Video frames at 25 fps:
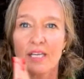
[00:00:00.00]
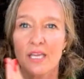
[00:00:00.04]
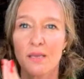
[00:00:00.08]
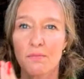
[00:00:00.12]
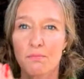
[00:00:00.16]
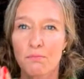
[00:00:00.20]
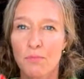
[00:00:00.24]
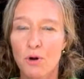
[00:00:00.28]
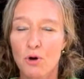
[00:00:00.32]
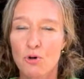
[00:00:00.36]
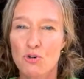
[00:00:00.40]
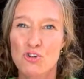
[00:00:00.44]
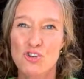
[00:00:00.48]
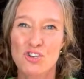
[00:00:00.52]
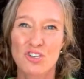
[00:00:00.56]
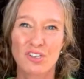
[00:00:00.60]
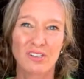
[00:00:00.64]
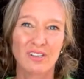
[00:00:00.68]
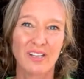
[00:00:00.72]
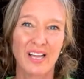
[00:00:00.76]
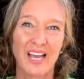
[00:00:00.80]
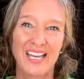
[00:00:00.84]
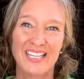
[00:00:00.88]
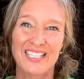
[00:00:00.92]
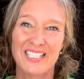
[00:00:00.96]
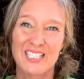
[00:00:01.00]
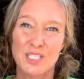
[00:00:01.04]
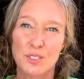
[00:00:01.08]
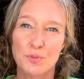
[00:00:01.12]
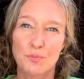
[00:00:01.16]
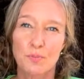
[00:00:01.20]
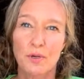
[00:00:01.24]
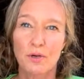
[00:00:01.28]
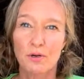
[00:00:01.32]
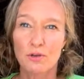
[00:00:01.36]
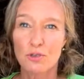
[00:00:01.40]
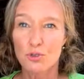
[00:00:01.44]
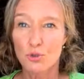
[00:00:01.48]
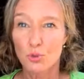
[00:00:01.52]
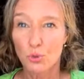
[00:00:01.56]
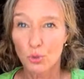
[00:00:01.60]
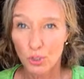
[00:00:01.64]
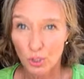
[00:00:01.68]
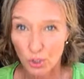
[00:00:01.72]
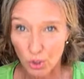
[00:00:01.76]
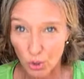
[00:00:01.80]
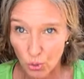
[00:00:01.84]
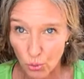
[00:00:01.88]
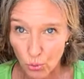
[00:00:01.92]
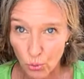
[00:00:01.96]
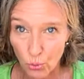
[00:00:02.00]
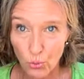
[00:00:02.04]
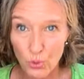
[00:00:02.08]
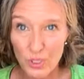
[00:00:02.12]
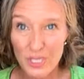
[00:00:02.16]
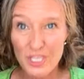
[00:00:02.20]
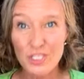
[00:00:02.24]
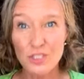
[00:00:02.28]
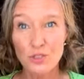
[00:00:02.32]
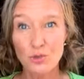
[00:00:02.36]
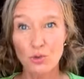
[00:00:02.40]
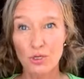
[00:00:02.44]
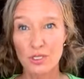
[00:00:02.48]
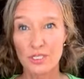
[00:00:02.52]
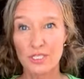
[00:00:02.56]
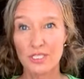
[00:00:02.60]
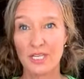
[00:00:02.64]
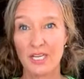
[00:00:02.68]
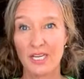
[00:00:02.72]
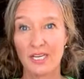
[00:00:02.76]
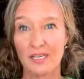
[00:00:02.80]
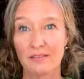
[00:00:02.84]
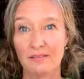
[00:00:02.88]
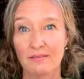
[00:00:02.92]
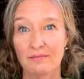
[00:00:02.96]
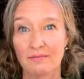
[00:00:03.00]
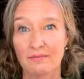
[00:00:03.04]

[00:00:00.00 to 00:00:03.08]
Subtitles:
emotional, and spiritual resourcing.